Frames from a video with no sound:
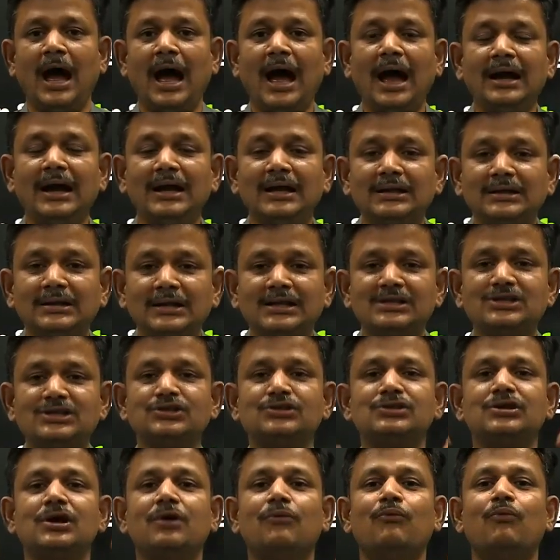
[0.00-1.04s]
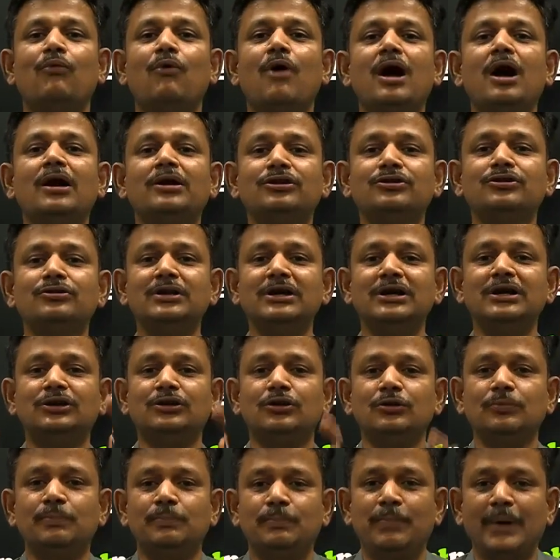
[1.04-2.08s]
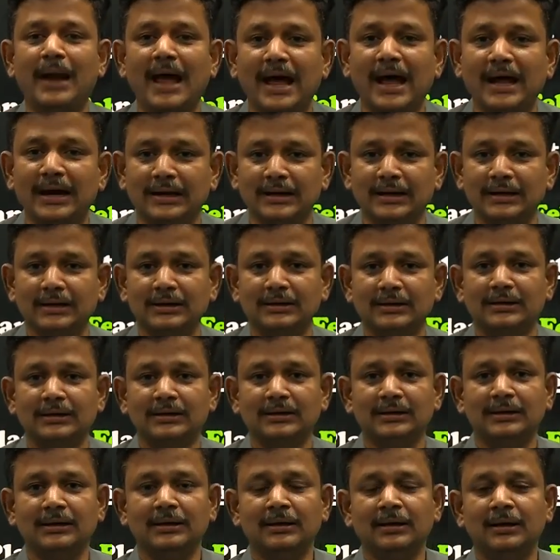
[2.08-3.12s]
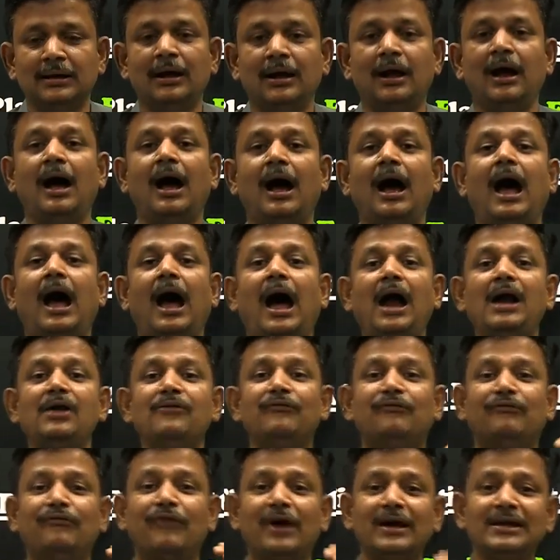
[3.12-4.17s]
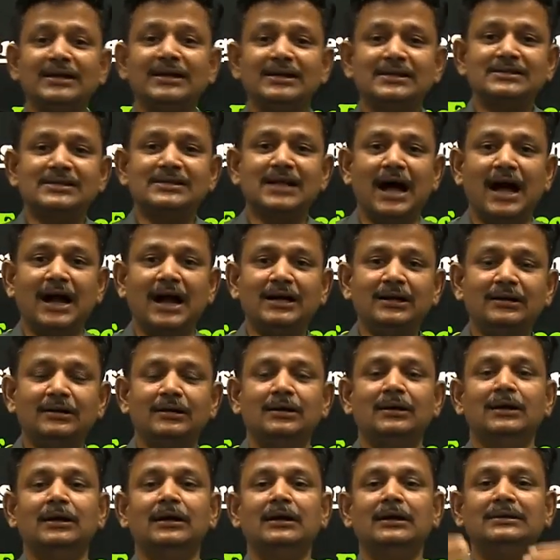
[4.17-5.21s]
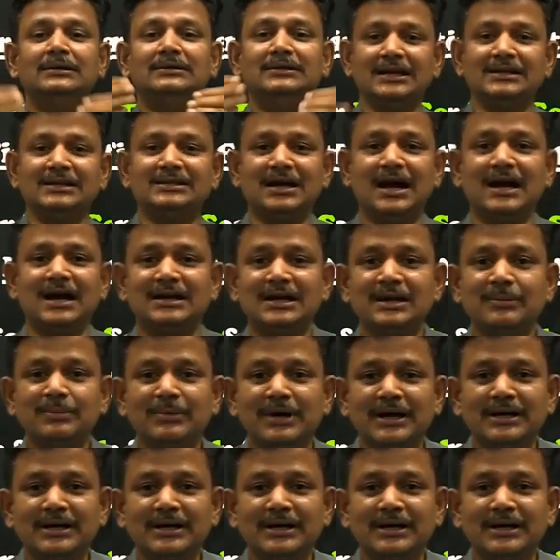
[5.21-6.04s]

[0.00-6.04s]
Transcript: And in this, what you need to plan? And why is that? This attempt